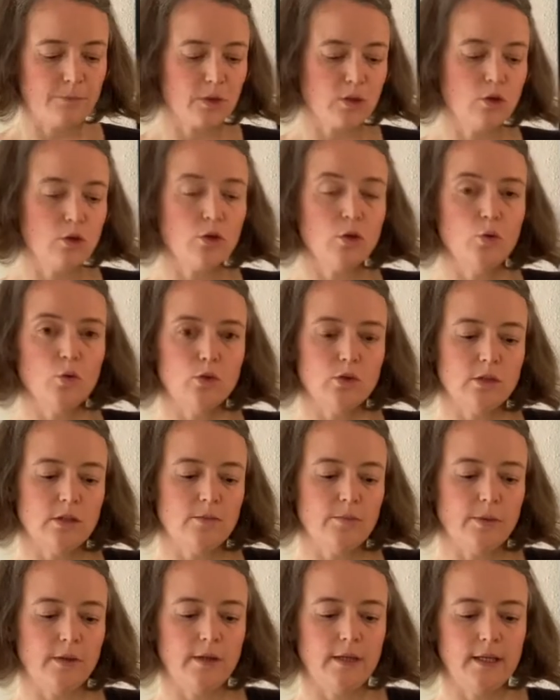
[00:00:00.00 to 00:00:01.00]
You can
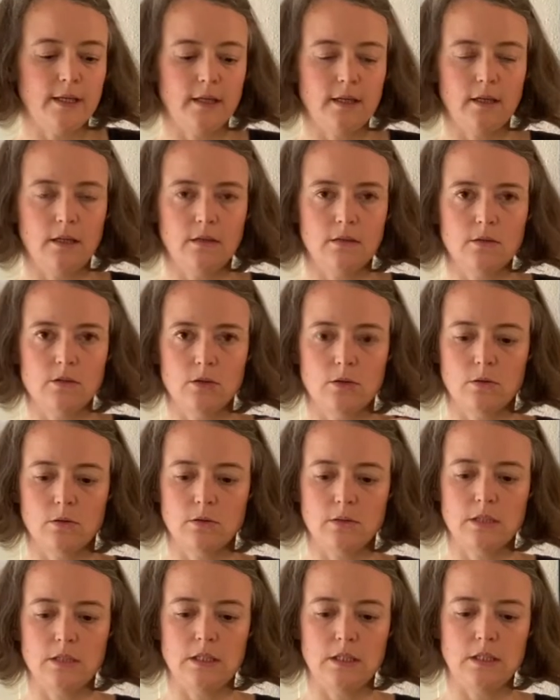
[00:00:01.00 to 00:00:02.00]
also buy it in larger
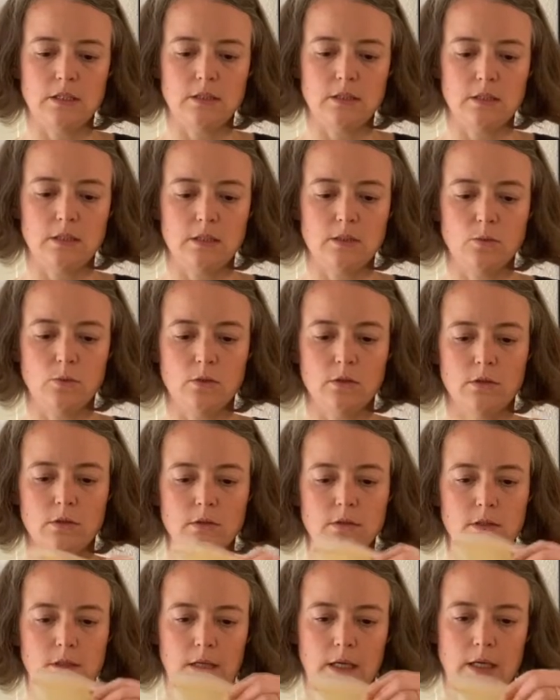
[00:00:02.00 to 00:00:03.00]
quantities, so this was an